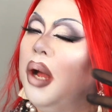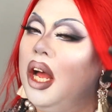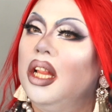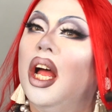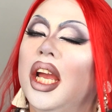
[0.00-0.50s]

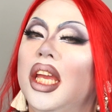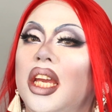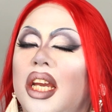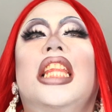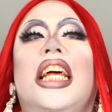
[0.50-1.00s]
but
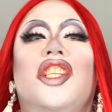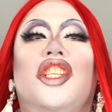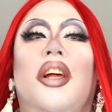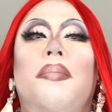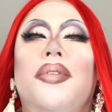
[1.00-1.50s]
like there's
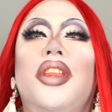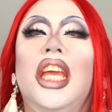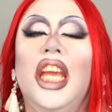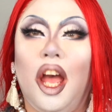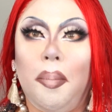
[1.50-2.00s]

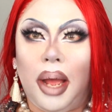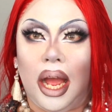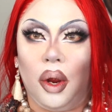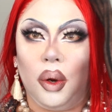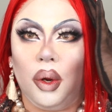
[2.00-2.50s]
something
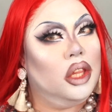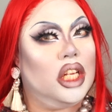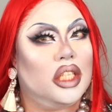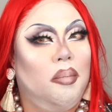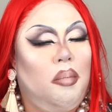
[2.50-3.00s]
about
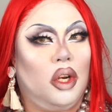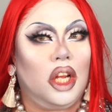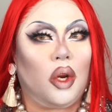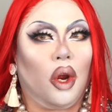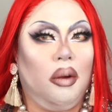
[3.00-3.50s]
this
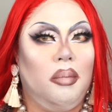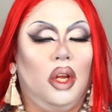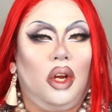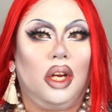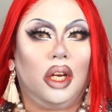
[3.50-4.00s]
monochrome
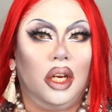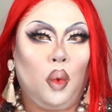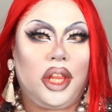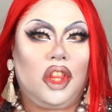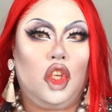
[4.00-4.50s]
look
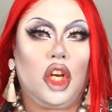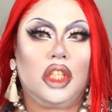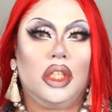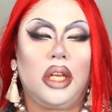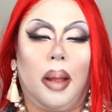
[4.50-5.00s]
with
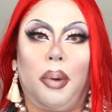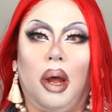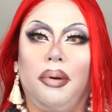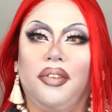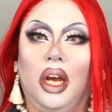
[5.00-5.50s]
just a
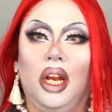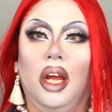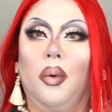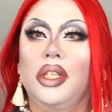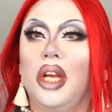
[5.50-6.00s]
pop of
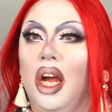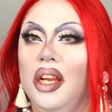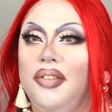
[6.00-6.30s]
color which I